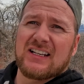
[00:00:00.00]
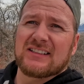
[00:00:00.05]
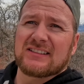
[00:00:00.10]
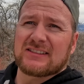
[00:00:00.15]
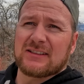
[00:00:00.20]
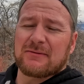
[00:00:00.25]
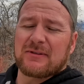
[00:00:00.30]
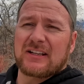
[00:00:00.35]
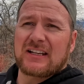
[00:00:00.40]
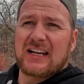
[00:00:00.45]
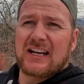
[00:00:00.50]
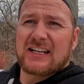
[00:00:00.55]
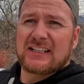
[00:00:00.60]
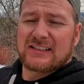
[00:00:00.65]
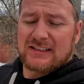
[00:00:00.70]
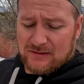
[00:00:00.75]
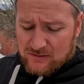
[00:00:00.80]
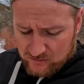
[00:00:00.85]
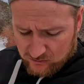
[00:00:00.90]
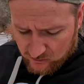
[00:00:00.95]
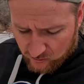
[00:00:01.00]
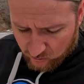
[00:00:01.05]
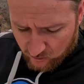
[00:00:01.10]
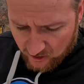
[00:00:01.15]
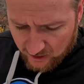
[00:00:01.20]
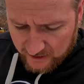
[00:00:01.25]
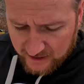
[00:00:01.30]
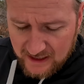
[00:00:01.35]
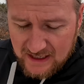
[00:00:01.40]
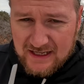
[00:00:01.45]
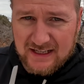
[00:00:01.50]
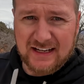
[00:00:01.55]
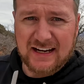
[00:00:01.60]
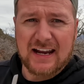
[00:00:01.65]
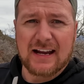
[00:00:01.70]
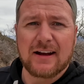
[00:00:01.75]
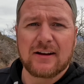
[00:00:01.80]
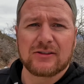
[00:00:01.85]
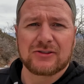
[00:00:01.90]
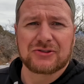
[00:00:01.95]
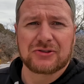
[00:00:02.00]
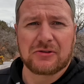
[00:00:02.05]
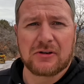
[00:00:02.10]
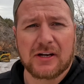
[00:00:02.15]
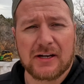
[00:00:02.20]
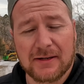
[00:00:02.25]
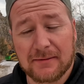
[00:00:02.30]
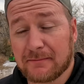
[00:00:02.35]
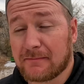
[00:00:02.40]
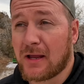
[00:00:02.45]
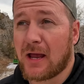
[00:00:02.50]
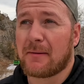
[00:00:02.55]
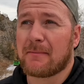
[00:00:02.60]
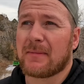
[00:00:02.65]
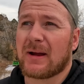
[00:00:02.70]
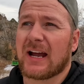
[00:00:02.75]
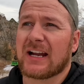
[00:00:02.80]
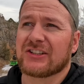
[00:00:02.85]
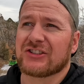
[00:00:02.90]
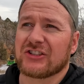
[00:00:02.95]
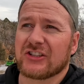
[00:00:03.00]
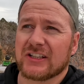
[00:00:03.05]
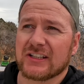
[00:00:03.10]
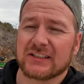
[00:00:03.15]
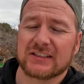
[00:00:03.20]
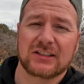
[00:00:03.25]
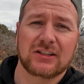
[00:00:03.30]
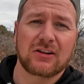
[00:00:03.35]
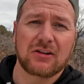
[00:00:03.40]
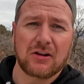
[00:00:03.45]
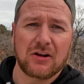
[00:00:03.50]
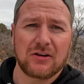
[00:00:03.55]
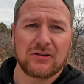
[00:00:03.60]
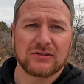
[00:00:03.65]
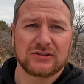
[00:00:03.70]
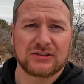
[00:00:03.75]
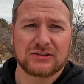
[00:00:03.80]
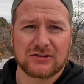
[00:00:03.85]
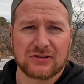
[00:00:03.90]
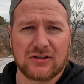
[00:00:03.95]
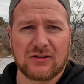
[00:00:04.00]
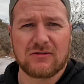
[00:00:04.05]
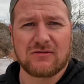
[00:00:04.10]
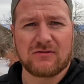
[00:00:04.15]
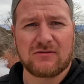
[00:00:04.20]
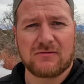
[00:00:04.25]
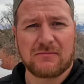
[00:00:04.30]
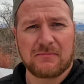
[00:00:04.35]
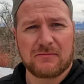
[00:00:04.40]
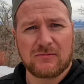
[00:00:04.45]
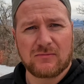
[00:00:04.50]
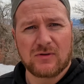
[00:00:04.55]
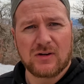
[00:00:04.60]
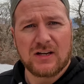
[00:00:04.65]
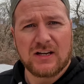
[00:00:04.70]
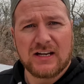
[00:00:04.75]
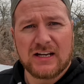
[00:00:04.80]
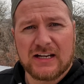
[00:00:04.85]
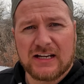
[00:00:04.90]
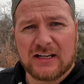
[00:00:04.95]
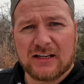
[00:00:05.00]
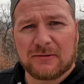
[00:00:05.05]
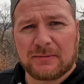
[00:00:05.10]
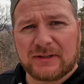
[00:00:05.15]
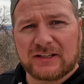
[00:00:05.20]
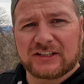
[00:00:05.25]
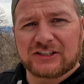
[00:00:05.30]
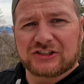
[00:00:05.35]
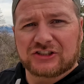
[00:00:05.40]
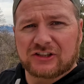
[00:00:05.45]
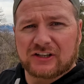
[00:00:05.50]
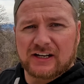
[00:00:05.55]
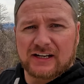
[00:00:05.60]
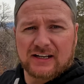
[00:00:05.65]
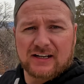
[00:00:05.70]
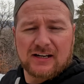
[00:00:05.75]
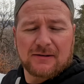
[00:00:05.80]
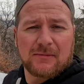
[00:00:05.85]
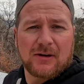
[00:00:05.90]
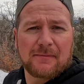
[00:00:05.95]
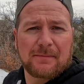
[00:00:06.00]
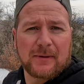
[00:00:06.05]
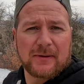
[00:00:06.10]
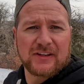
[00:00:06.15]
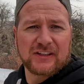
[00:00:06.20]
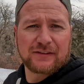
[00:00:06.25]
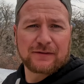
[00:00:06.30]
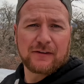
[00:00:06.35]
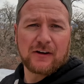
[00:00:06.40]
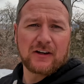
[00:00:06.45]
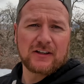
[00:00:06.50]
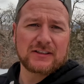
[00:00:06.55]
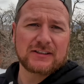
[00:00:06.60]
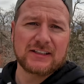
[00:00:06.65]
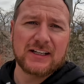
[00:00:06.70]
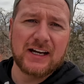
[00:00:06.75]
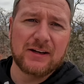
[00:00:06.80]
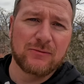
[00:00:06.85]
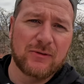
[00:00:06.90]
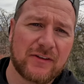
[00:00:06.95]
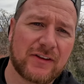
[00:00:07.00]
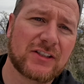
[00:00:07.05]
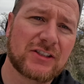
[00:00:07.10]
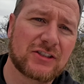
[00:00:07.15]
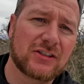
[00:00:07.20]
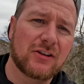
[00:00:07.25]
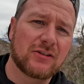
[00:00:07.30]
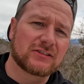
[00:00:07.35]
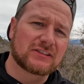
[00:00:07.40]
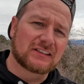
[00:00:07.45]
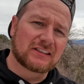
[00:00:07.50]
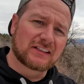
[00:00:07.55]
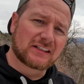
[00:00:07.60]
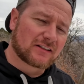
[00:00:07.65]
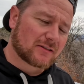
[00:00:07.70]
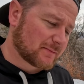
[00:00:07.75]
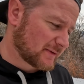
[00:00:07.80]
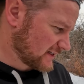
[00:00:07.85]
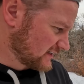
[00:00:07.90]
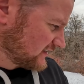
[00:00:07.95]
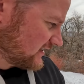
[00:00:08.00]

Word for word: Some of the guys were walking down, so I imagine it's close, so Hillbilly's trying to come up on this far side where the snow's a little bit